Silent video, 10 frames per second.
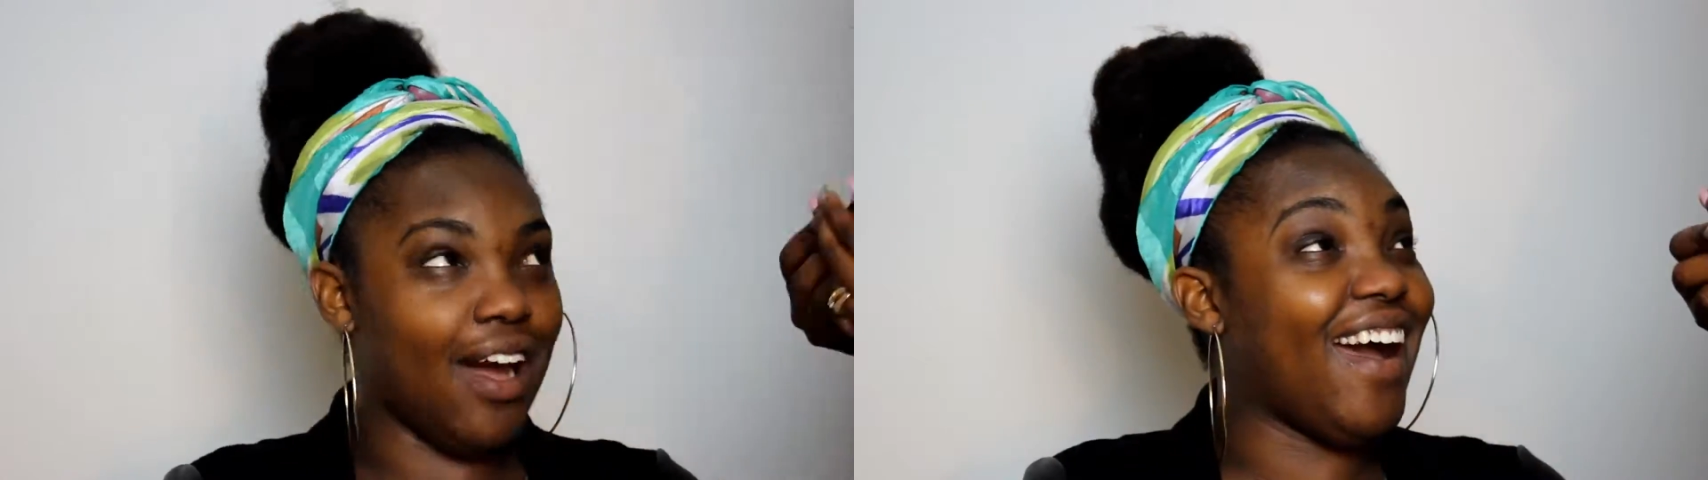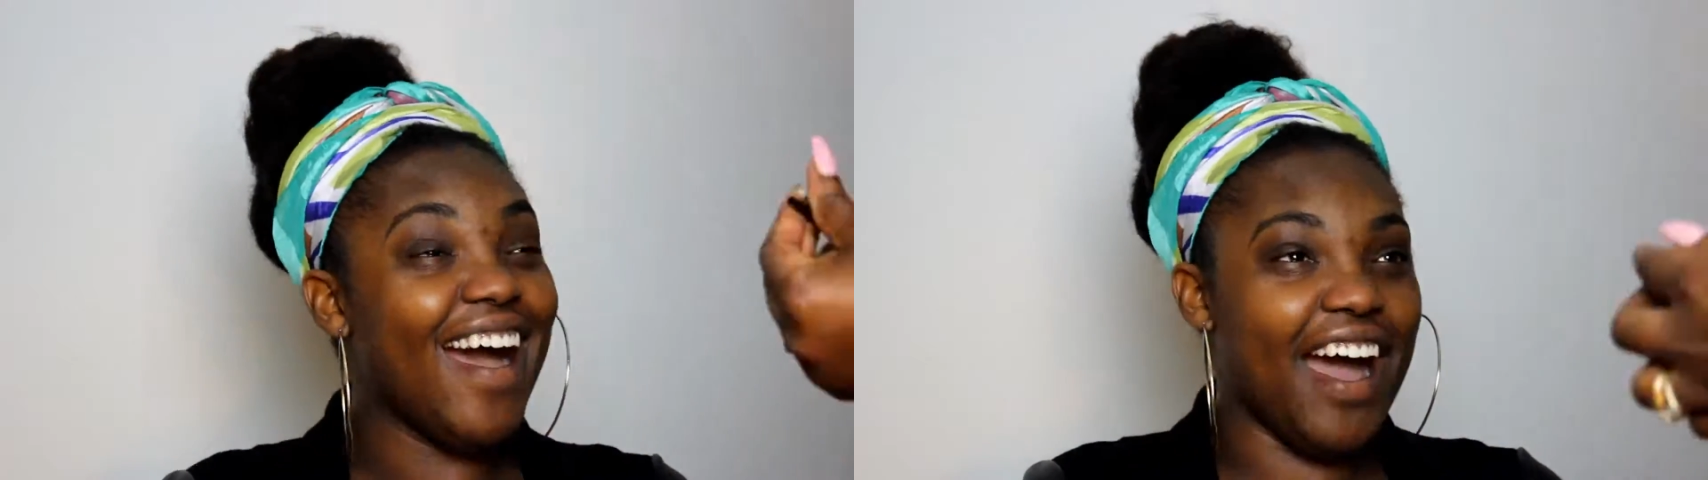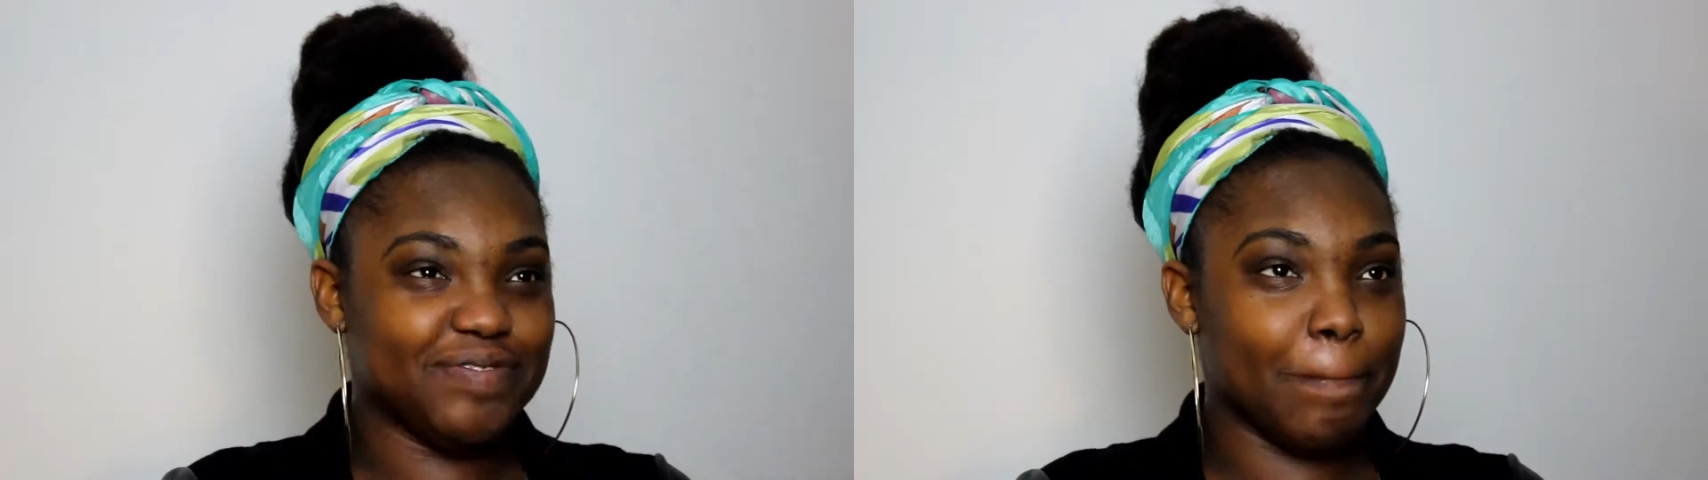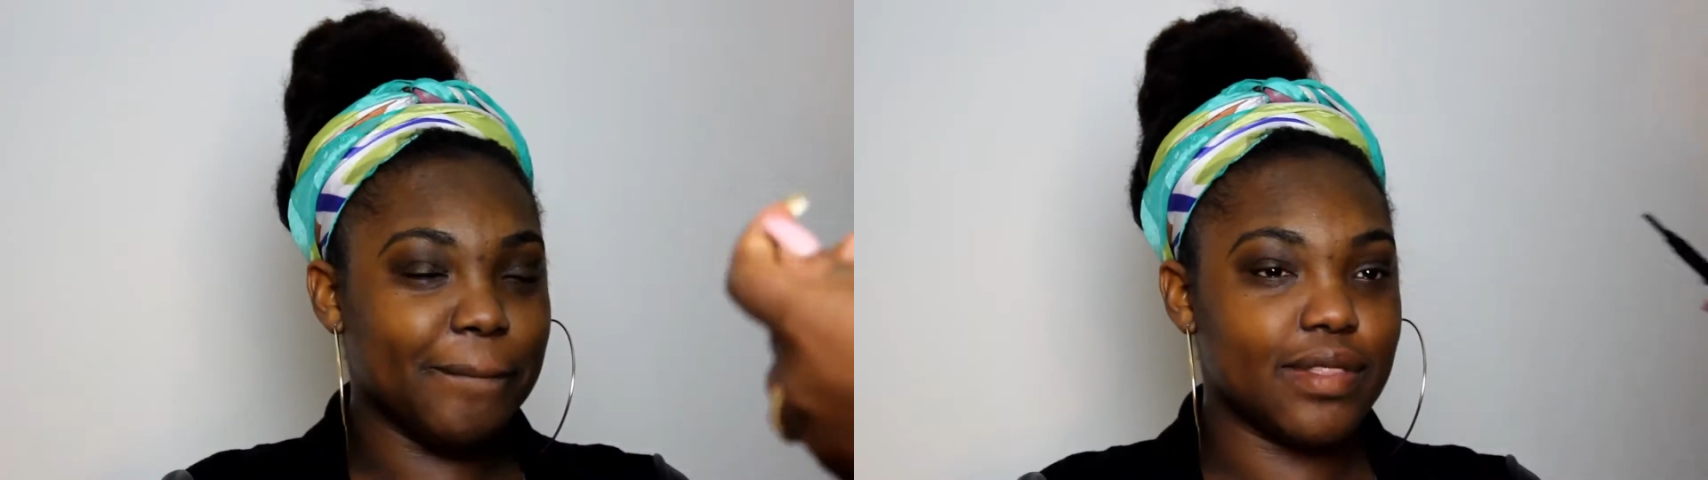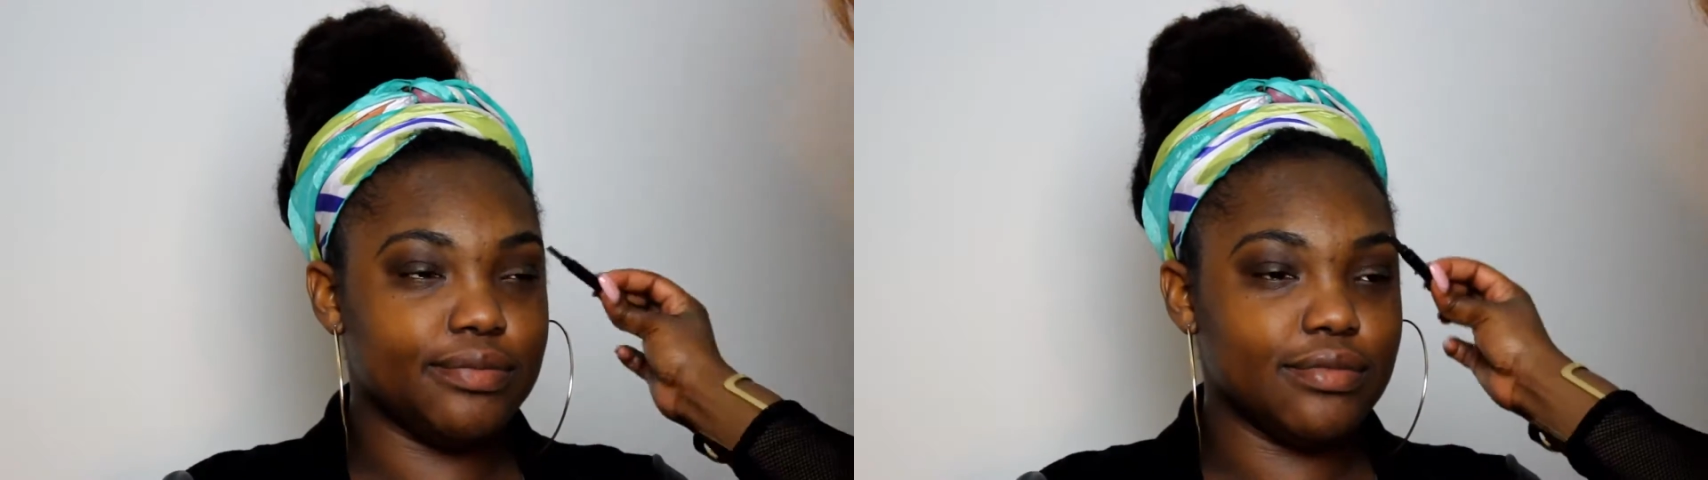for a more
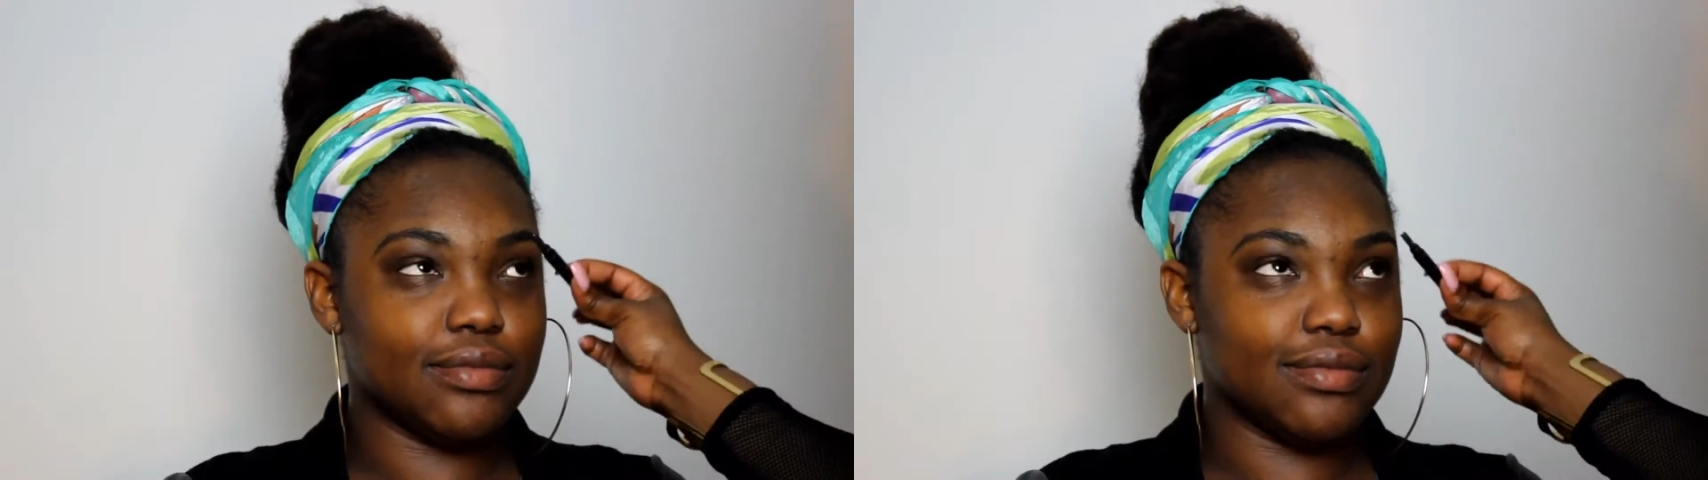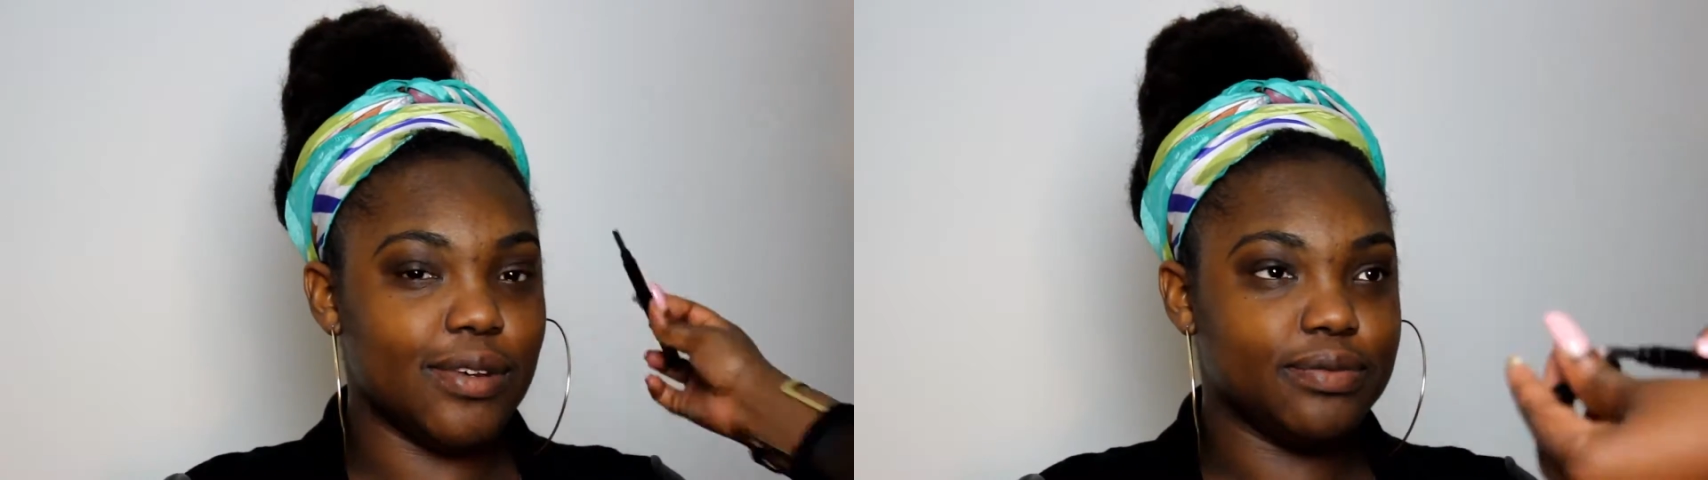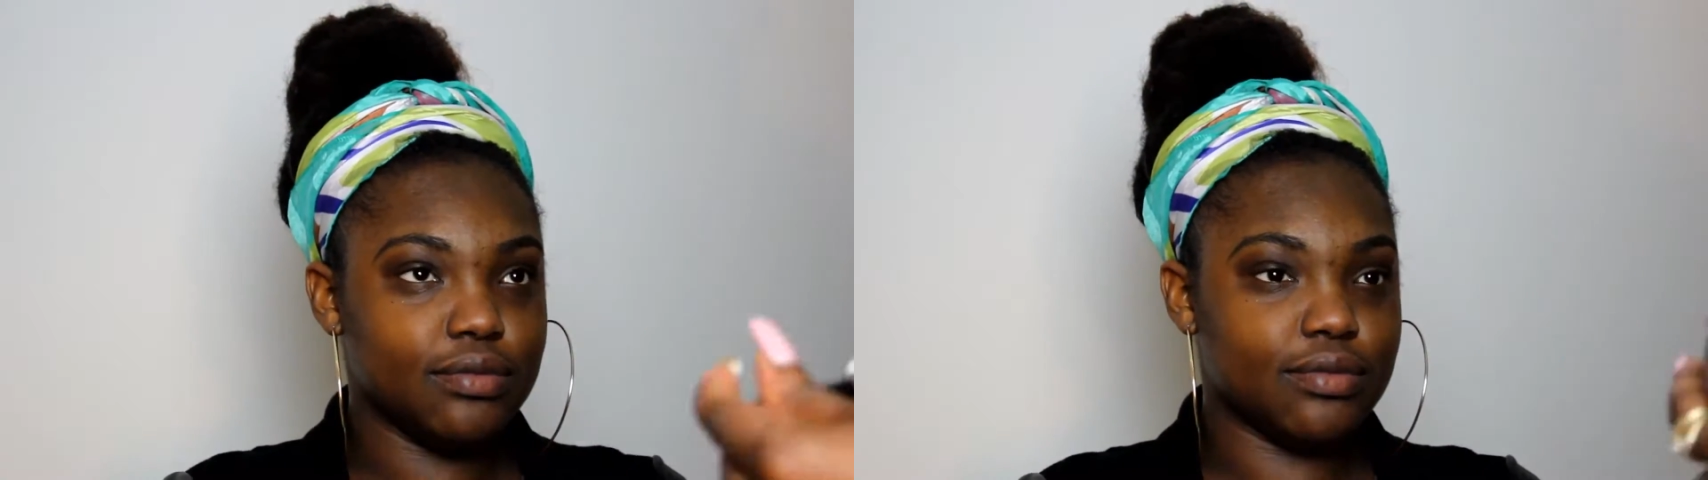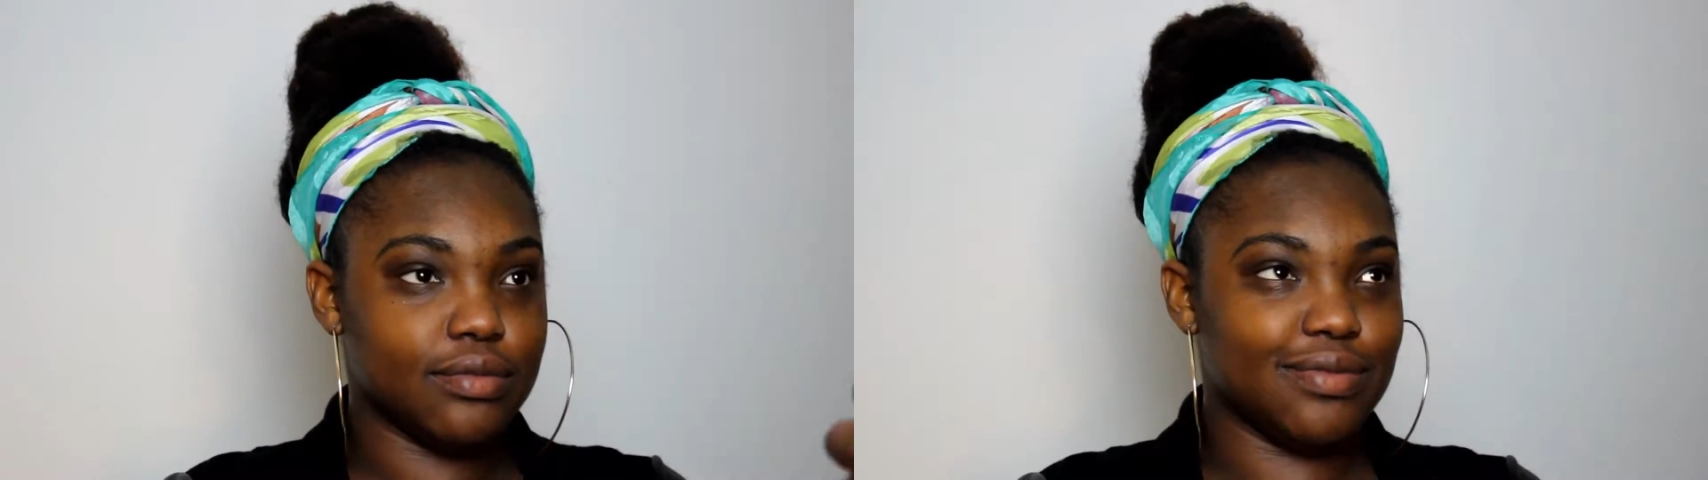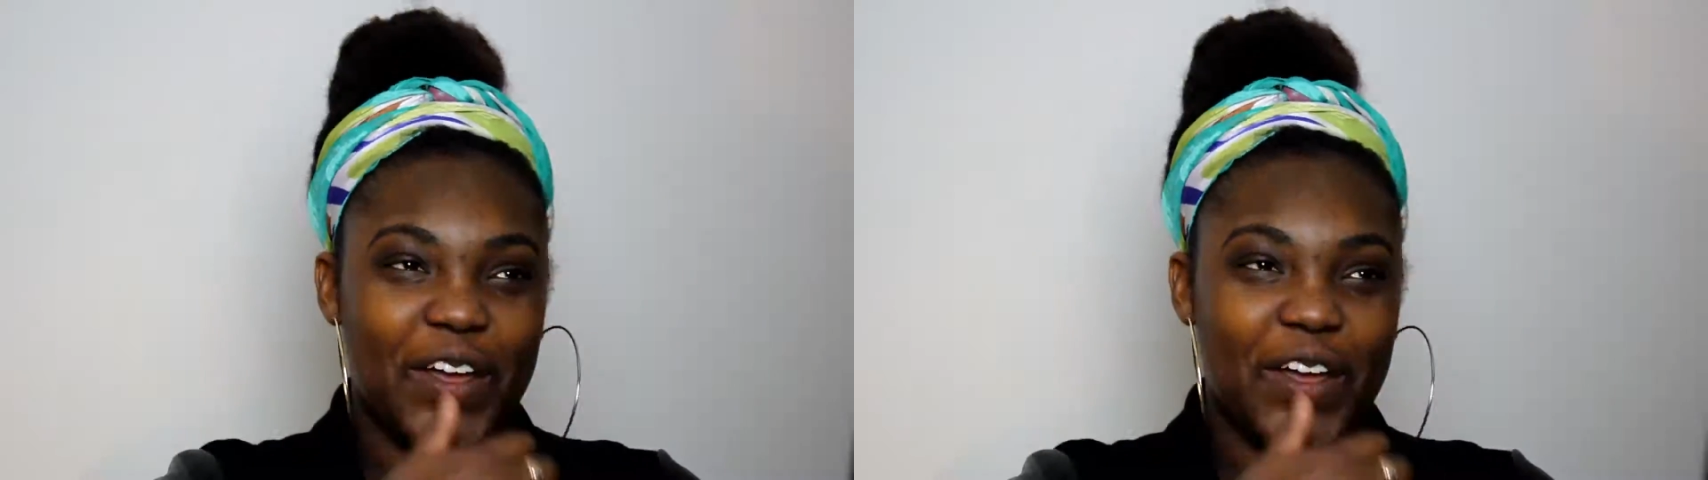bolder natural look.